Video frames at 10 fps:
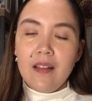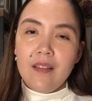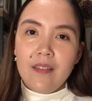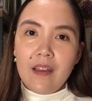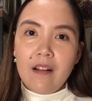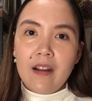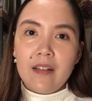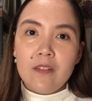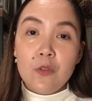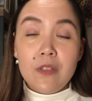There are
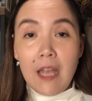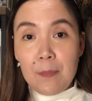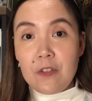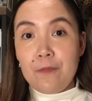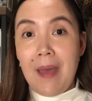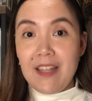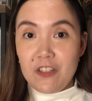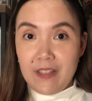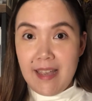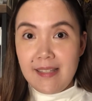two types of patch
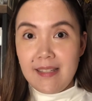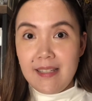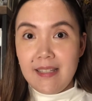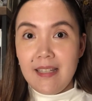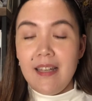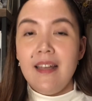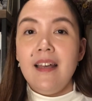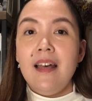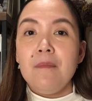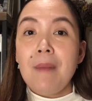tests.
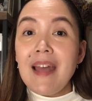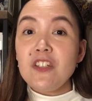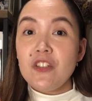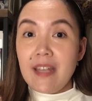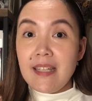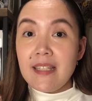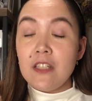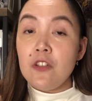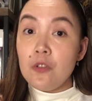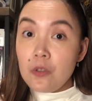Patch tests
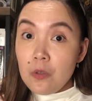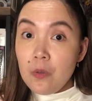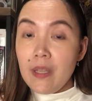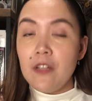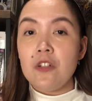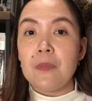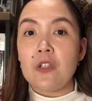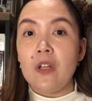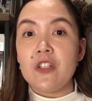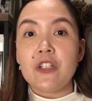that you do in a
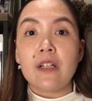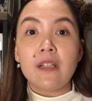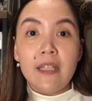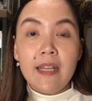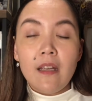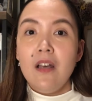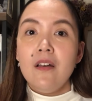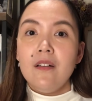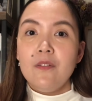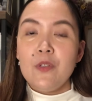dermatological clinic,
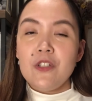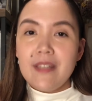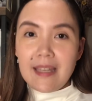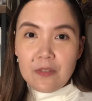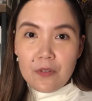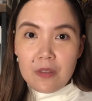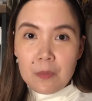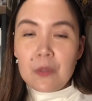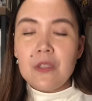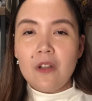which test for the
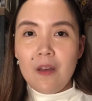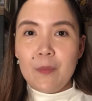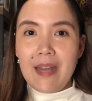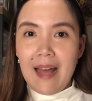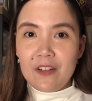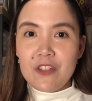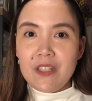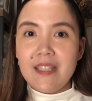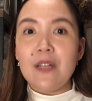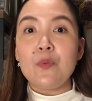most common
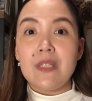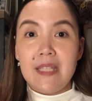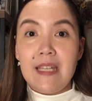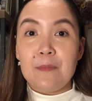allergens that we see in